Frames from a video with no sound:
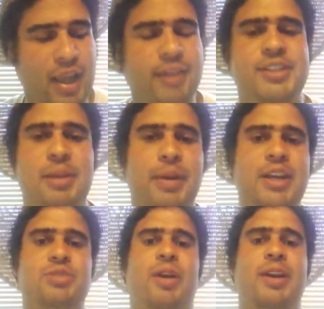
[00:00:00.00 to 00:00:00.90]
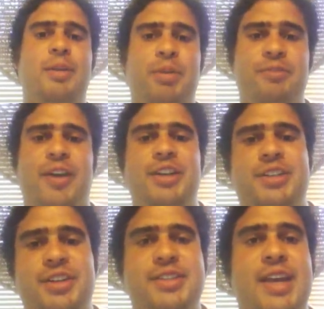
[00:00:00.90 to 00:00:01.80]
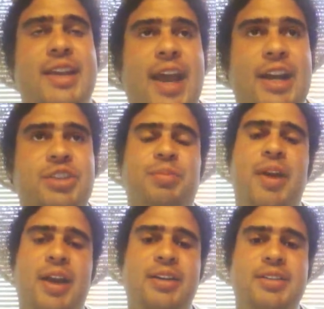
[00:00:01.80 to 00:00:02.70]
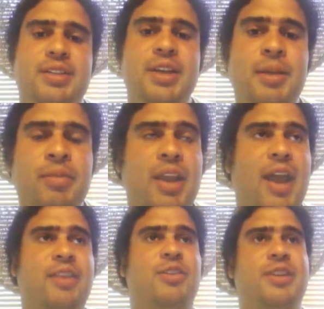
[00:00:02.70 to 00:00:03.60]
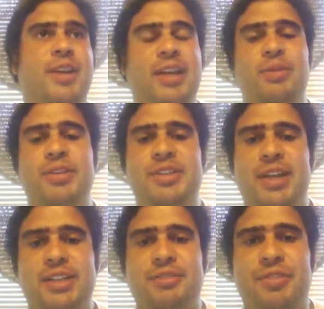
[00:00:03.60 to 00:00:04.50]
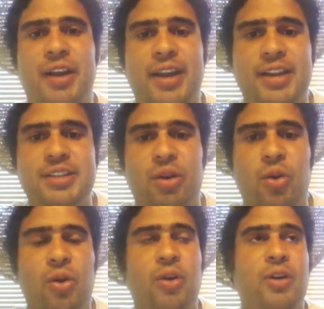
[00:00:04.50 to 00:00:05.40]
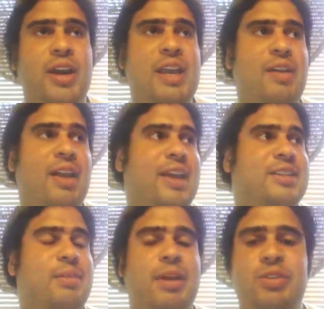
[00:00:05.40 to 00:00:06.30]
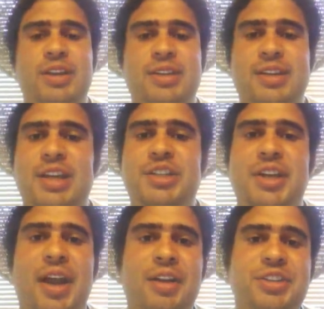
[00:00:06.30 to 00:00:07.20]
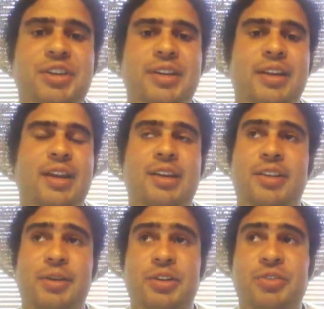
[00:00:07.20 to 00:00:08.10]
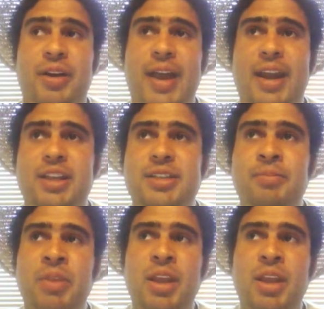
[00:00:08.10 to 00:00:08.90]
if somebody's running a professional psychiatric practice and they're dealing with schizophrenics or like somebody who does addiction counseling and they're dealing with drug addicts,